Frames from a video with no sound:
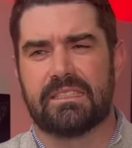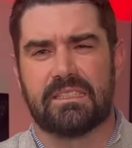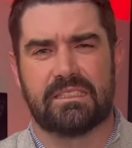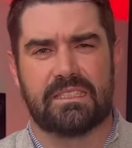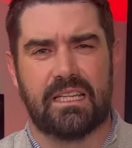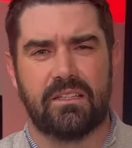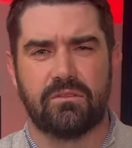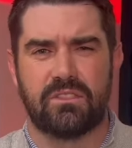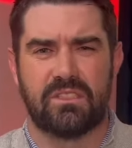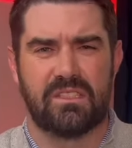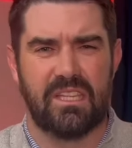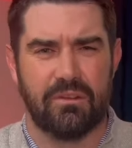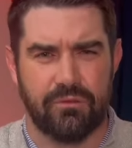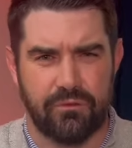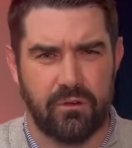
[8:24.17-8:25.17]
It sounds
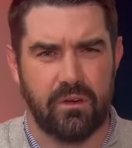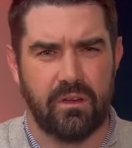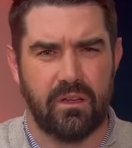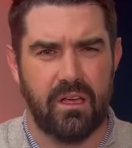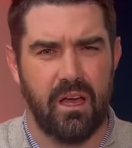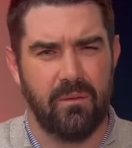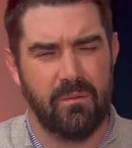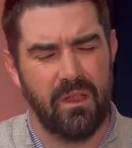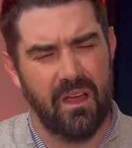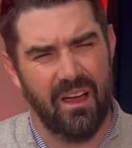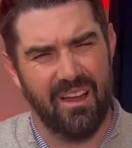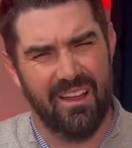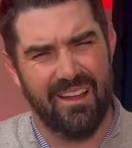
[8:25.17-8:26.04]
different. Um, I,